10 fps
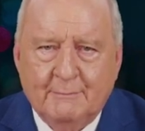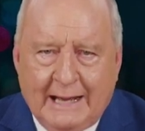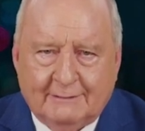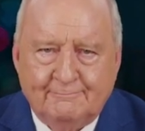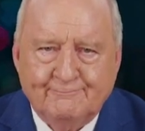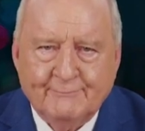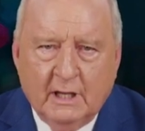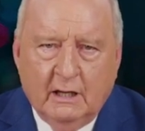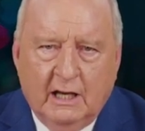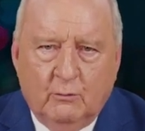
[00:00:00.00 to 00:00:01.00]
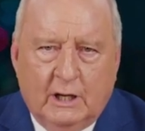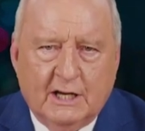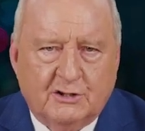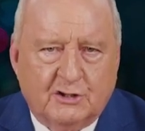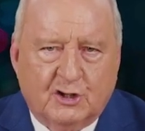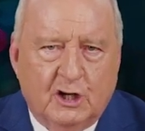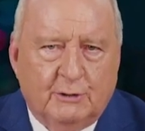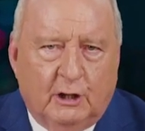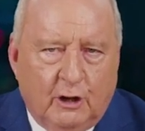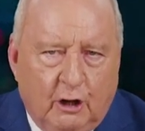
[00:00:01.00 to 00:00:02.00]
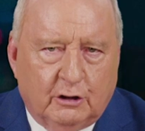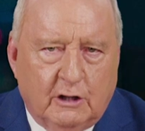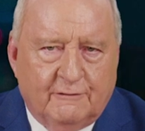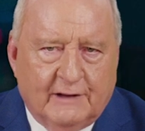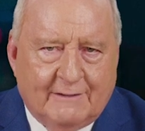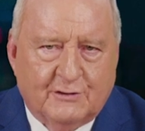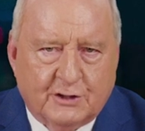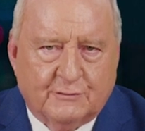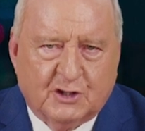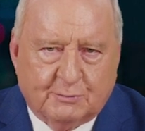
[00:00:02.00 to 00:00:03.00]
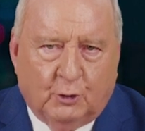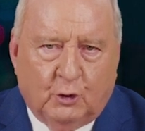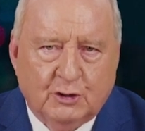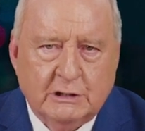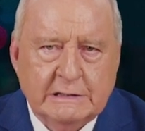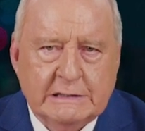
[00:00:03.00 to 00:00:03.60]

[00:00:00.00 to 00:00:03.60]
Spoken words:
But in what has disturbed a lot of lovers of sport,